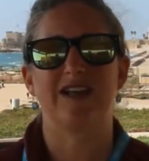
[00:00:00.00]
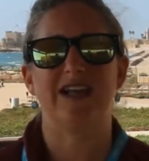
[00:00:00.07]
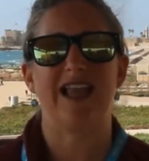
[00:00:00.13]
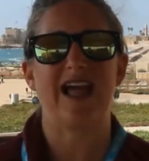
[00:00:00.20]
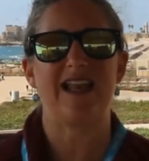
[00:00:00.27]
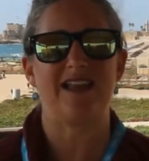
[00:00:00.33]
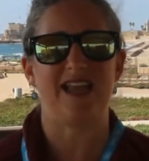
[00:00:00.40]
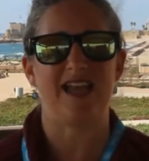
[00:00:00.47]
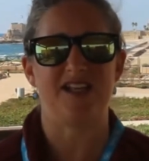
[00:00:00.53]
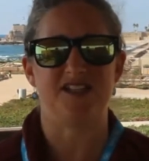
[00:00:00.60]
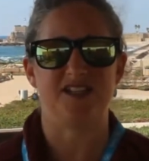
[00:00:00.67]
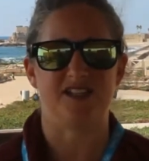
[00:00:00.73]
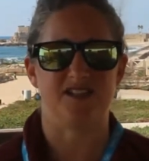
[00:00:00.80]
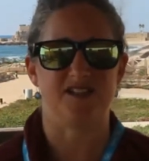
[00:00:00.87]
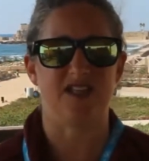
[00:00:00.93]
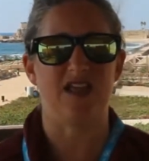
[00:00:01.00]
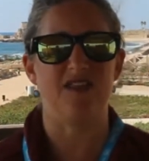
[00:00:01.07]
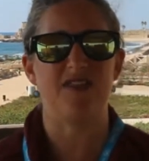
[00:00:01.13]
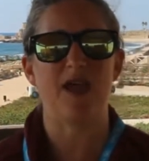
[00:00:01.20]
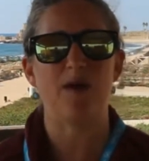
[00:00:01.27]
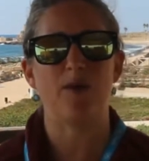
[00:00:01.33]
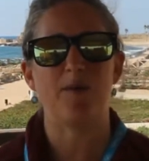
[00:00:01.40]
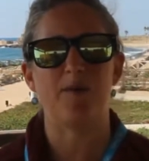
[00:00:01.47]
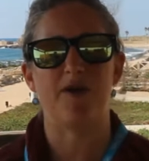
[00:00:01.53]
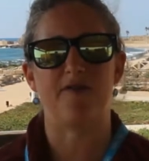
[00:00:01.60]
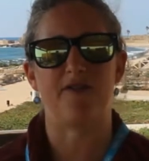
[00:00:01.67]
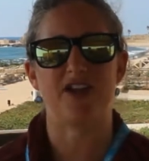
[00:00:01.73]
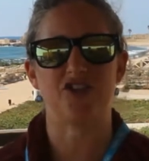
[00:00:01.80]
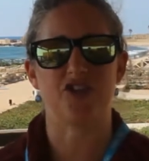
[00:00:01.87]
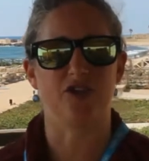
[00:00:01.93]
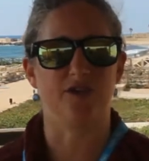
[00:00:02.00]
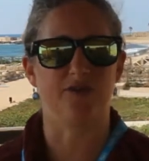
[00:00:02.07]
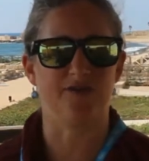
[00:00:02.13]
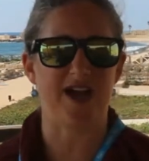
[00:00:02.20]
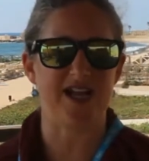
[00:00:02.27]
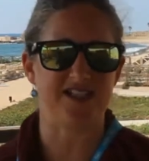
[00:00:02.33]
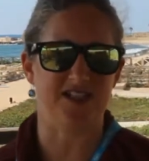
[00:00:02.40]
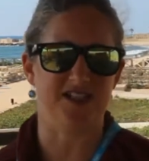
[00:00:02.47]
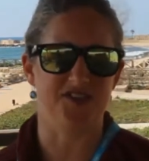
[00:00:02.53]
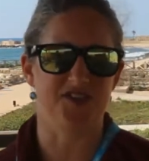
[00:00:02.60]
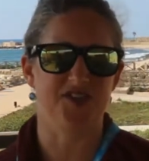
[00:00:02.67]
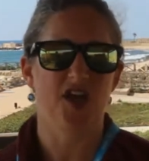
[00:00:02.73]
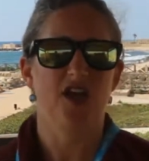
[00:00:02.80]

gladiators, and they were professional fighters.